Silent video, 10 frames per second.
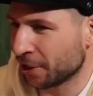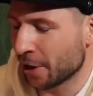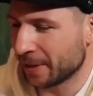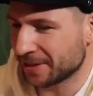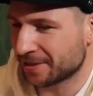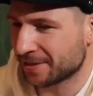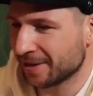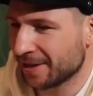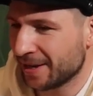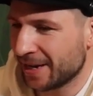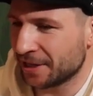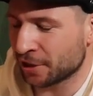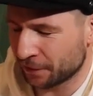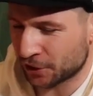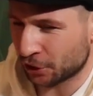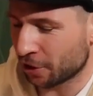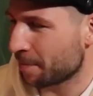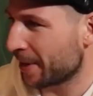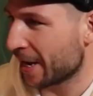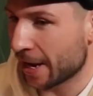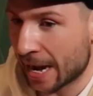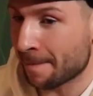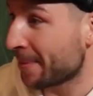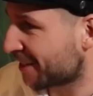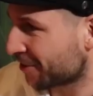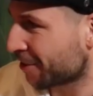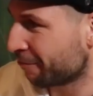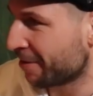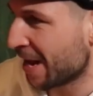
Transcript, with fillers: You know, it's it's obviously going to be a, a Mexican